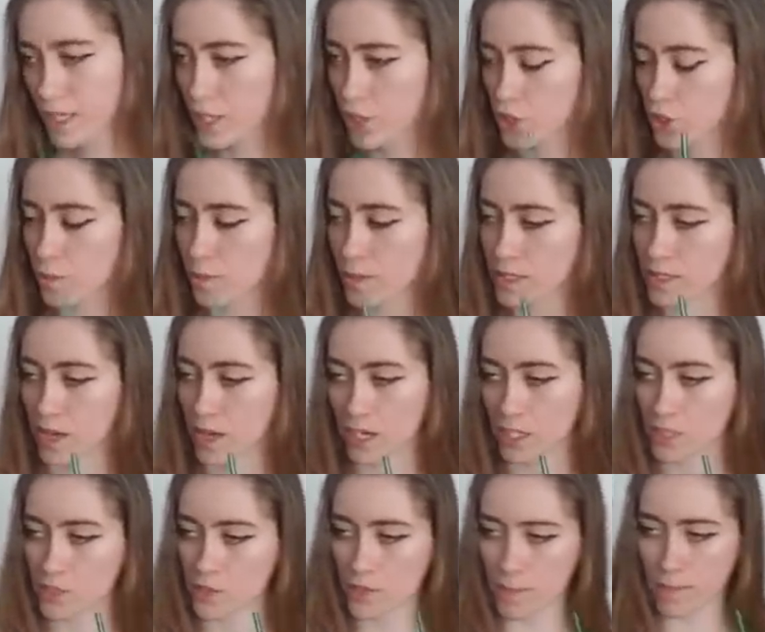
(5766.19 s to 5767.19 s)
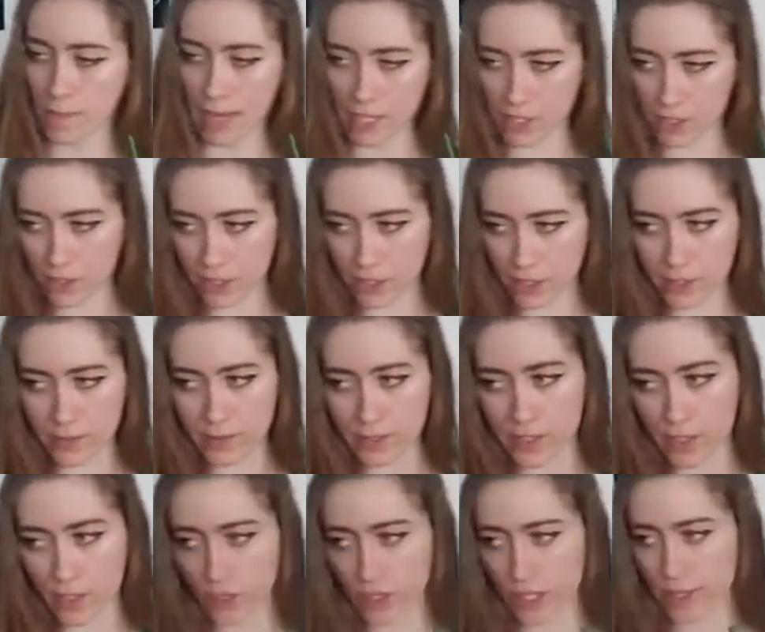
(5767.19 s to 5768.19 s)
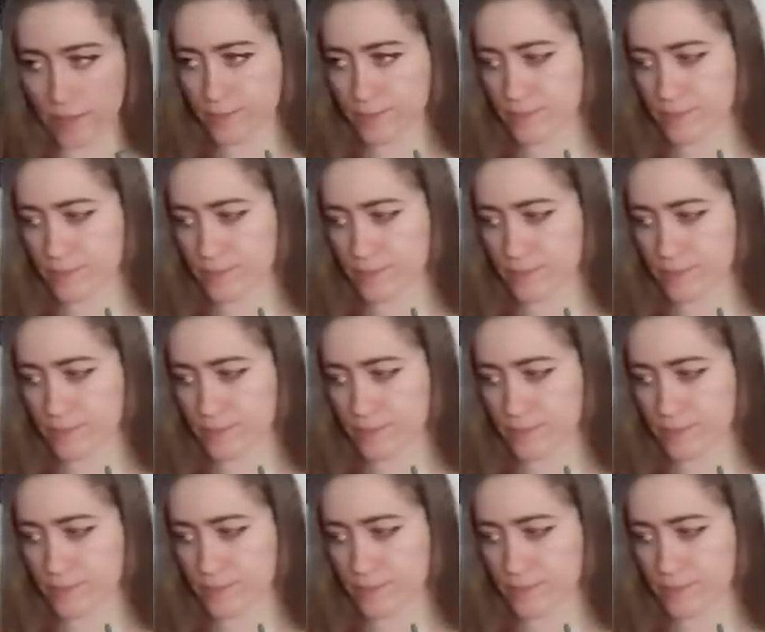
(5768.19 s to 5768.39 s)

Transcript: You can be a doctor with a bachelor's degree?